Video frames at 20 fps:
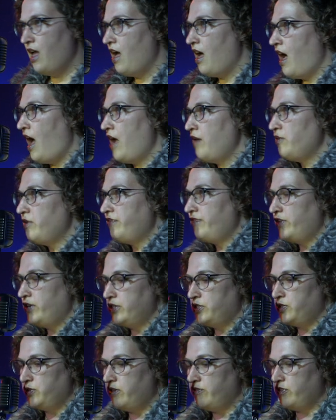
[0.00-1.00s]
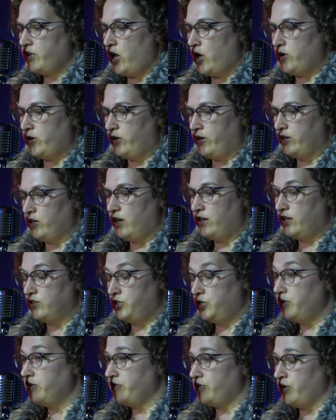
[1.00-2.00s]
I refer to, of, co- uh,
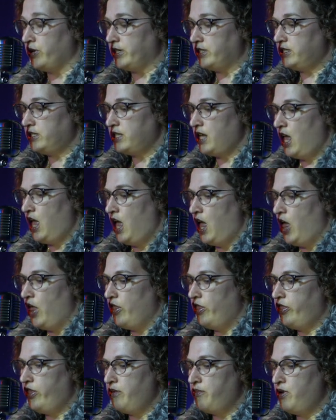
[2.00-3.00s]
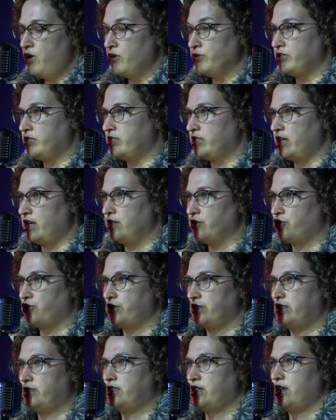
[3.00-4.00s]
to, of course, the most
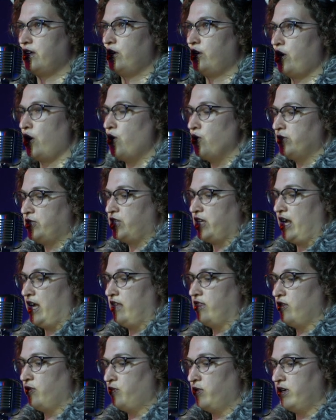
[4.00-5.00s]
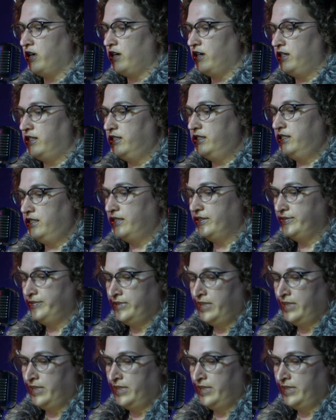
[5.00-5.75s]
interesting goat in the world